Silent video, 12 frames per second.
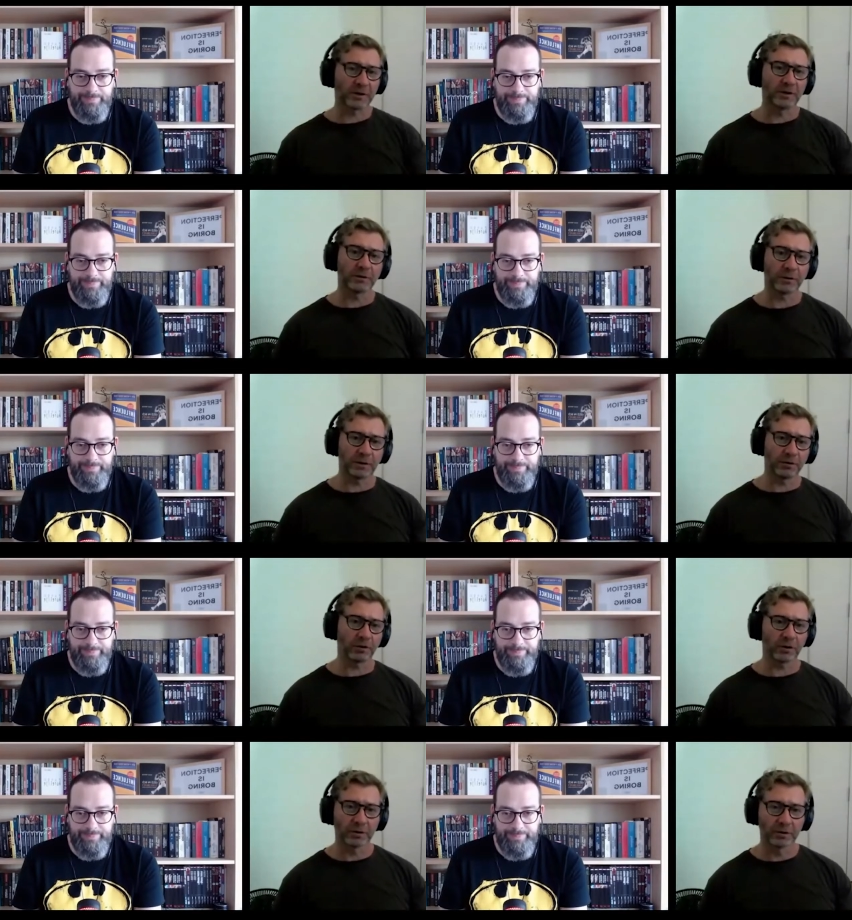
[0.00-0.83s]
Speaker 1: in the
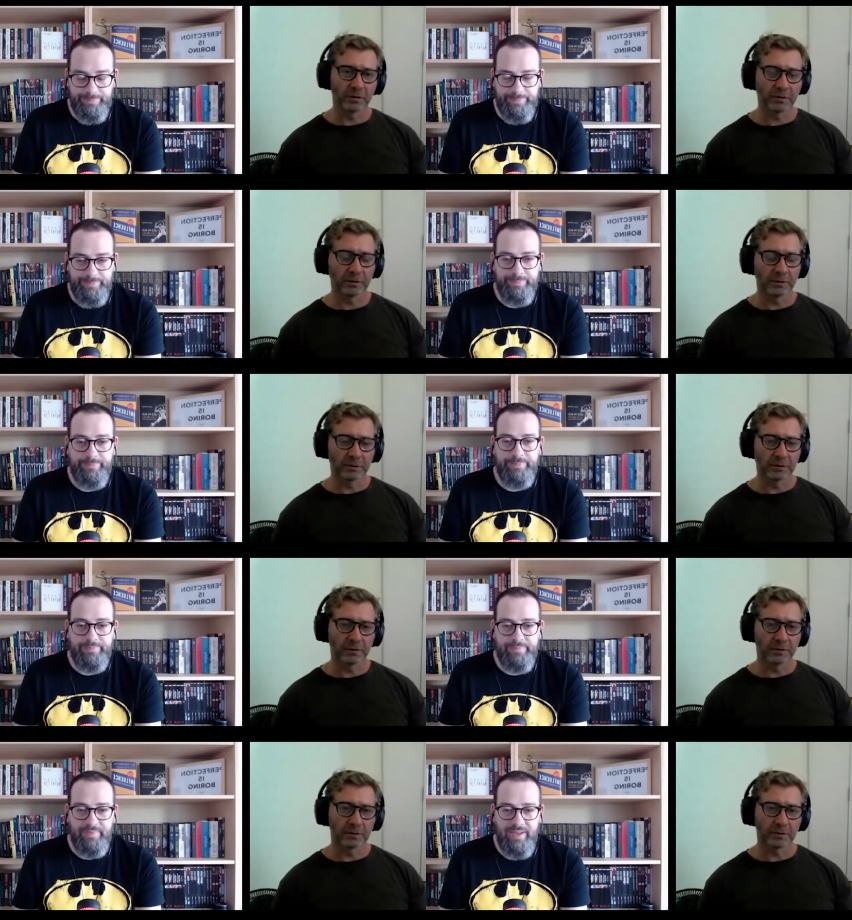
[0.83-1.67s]
future.
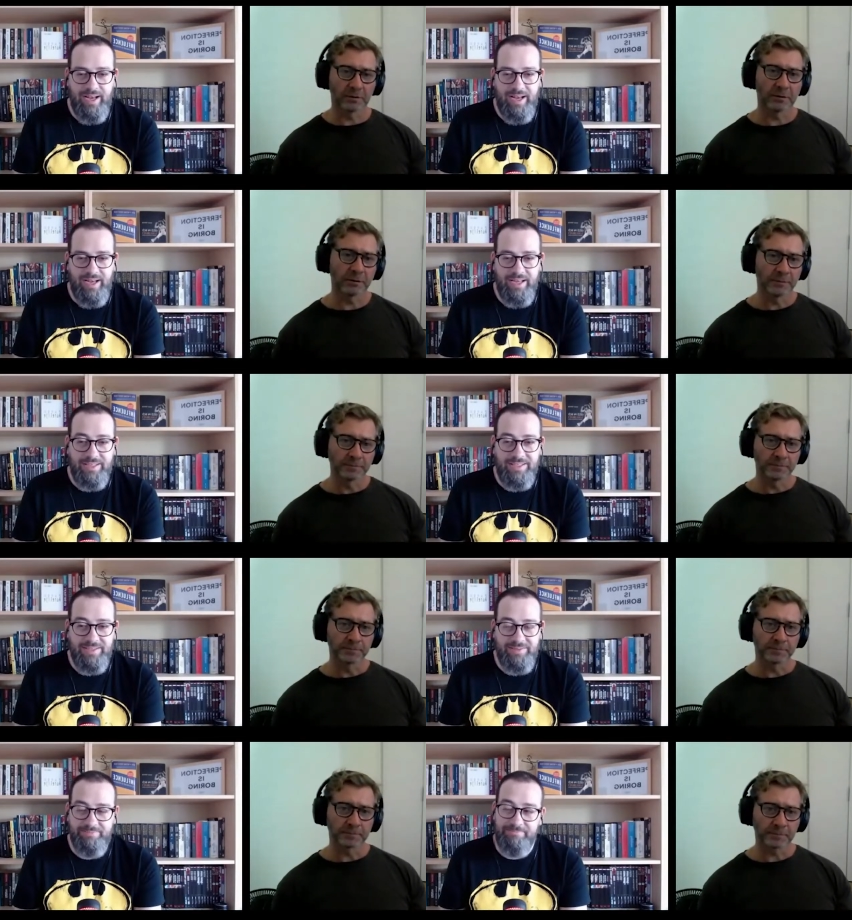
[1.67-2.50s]
Yeah,
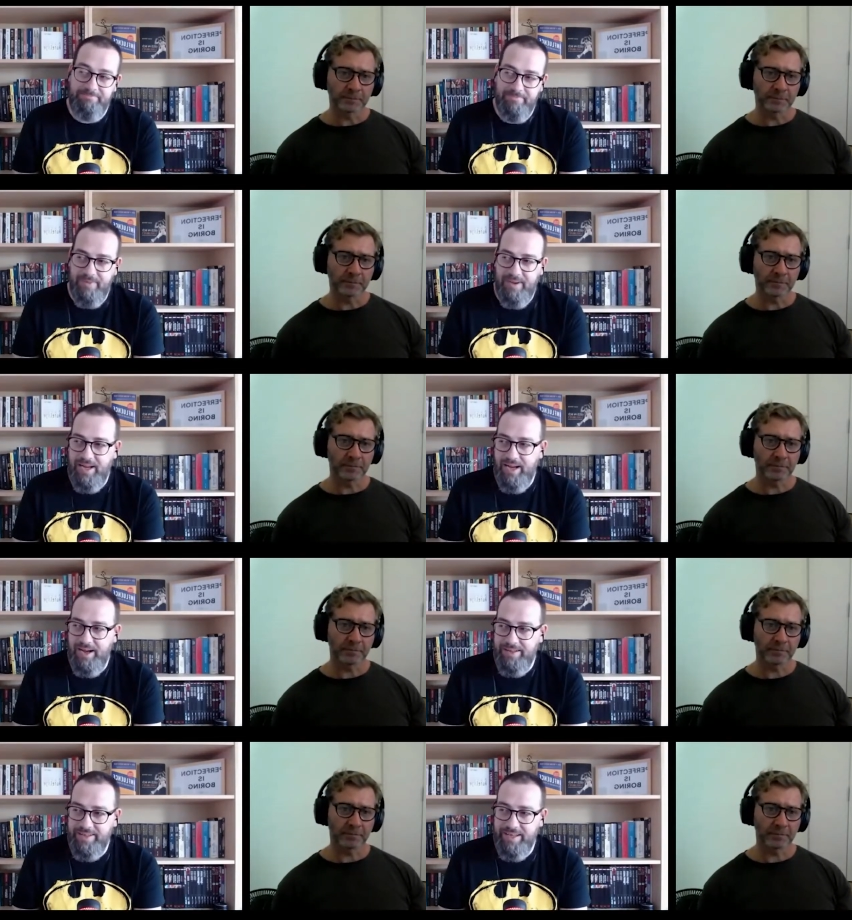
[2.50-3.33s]
it's.
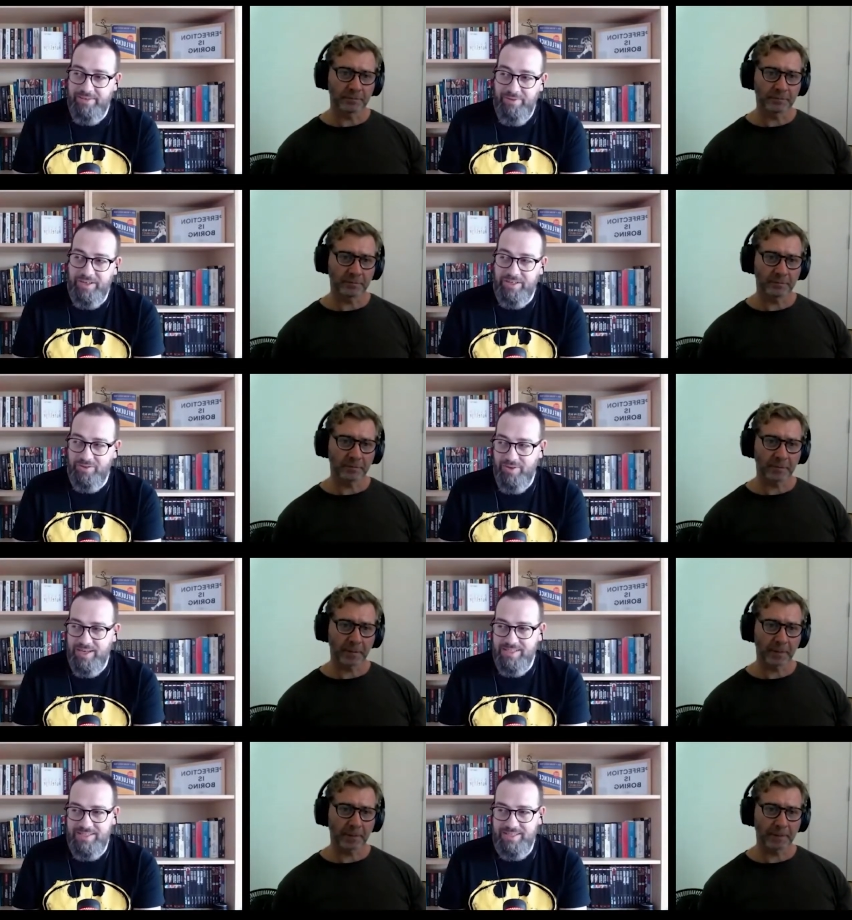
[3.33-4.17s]
I think we are the
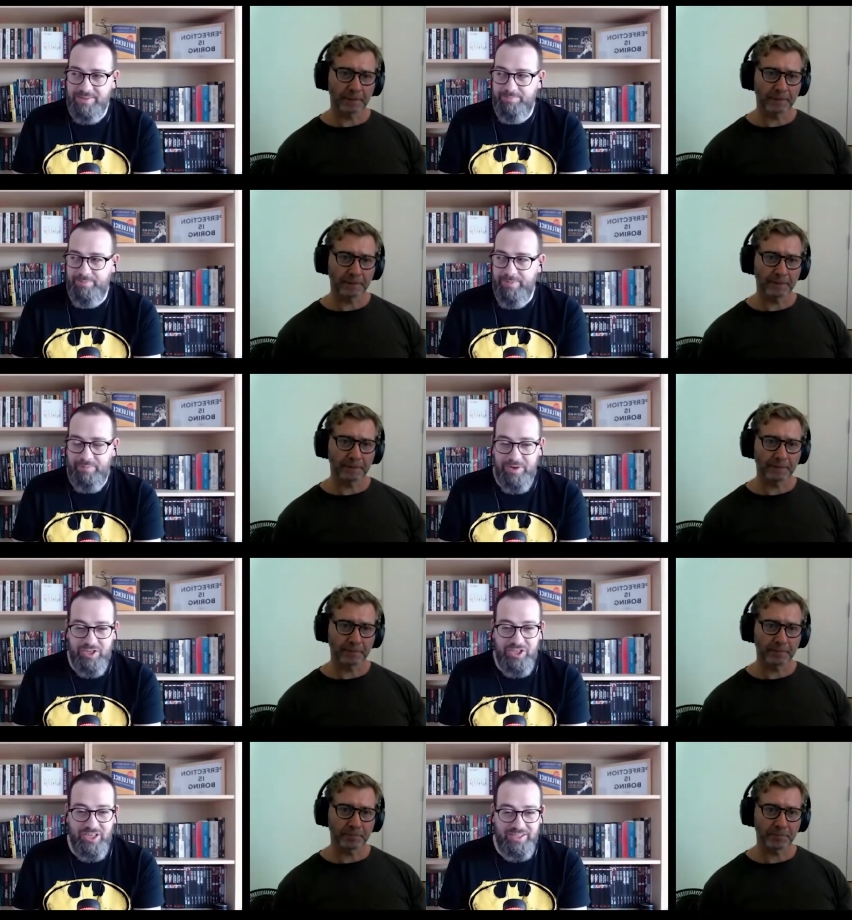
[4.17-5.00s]
ones that
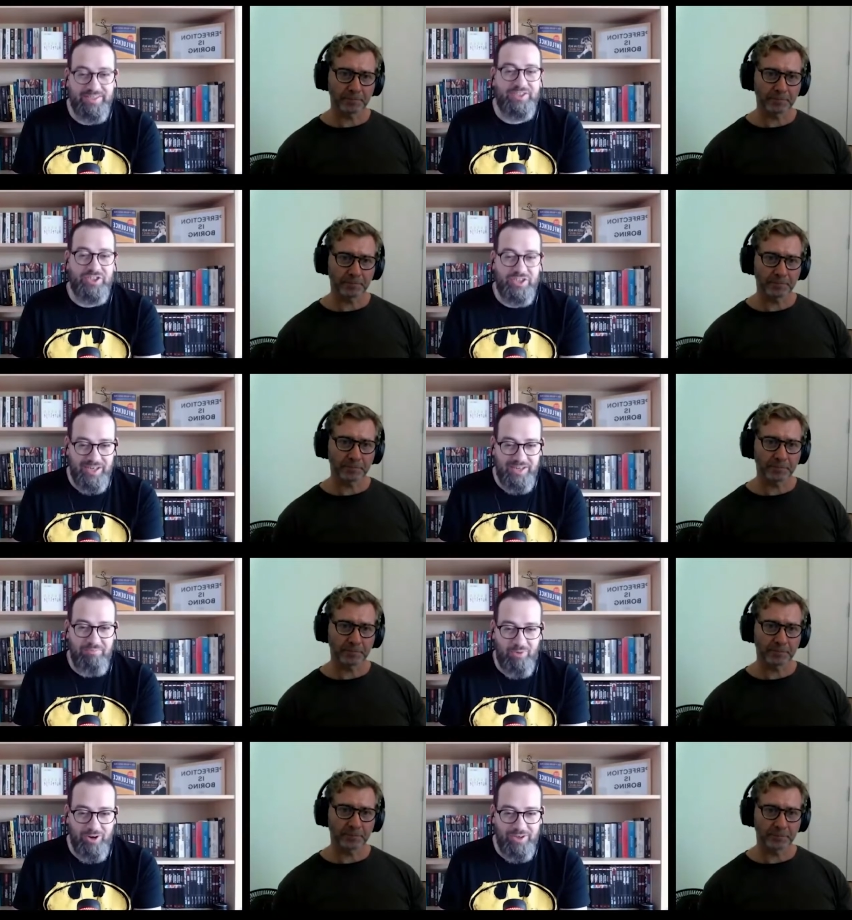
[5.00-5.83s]
appreciate the journey
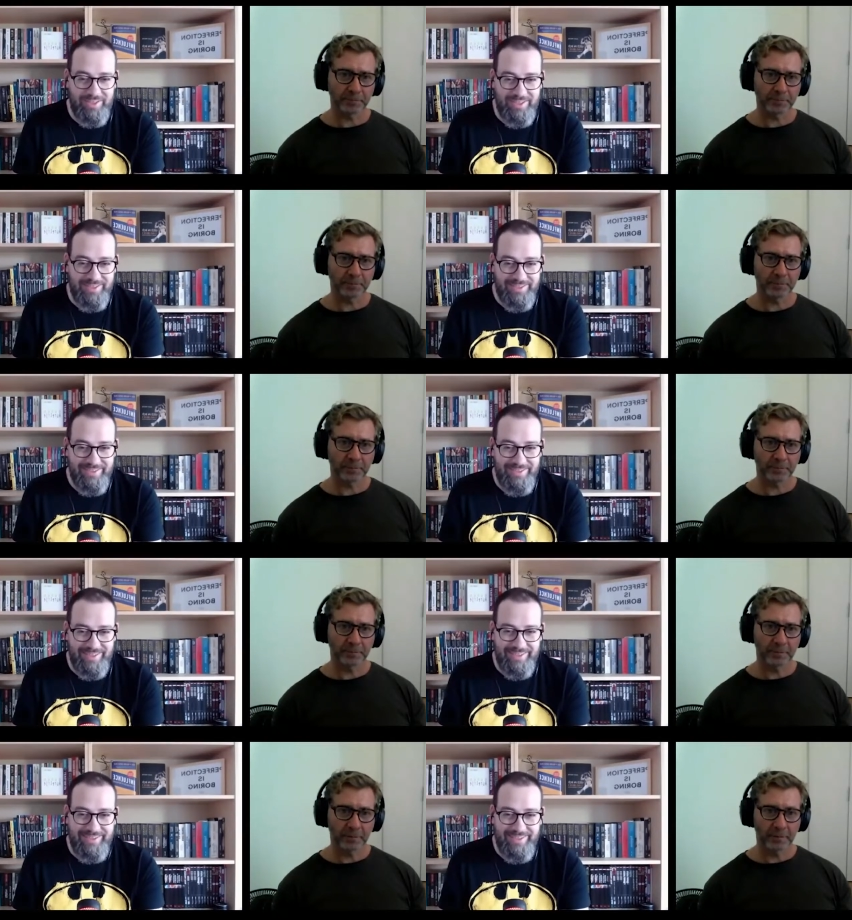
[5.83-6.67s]
more than
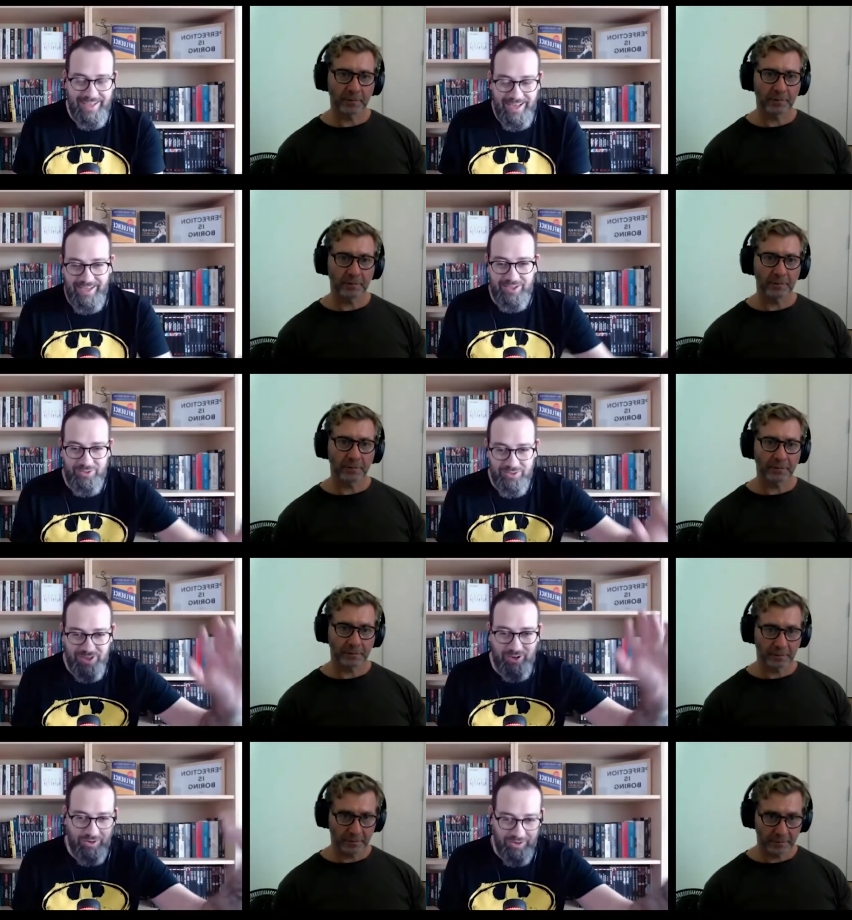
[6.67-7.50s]
than getting to
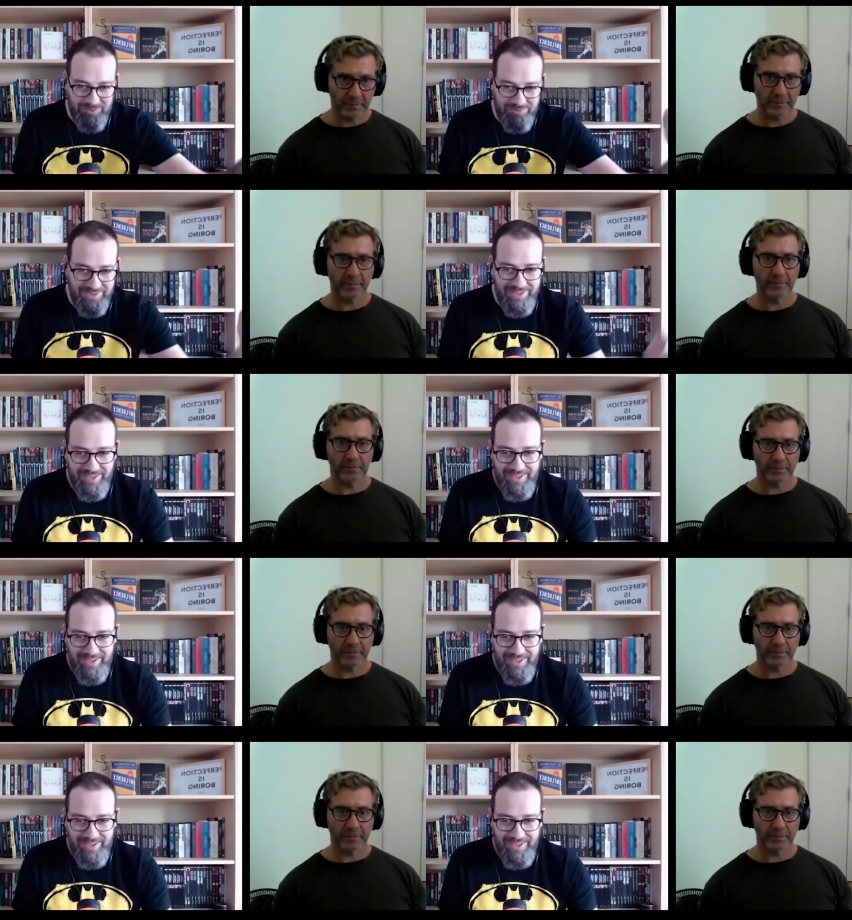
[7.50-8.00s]
the goal.